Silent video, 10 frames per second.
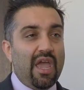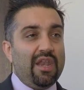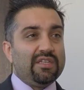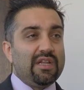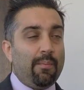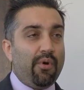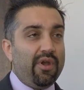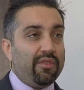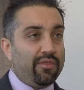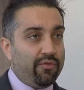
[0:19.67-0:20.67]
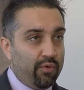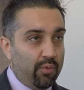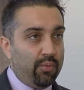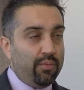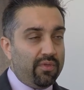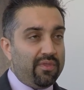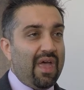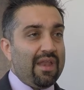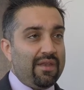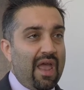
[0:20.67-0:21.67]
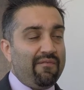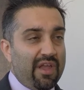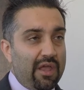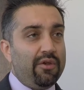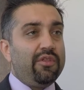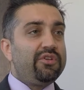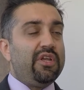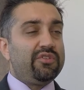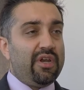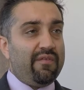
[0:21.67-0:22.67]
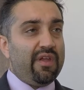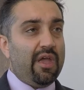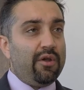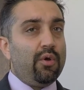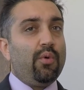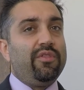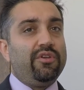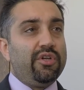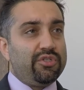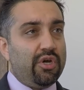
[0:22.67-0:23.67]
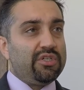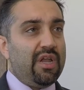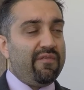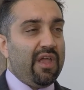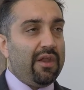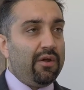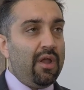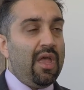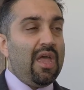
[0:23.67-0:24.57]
and it's not put in through that navigator, the transfer navigator or the discharge navigator,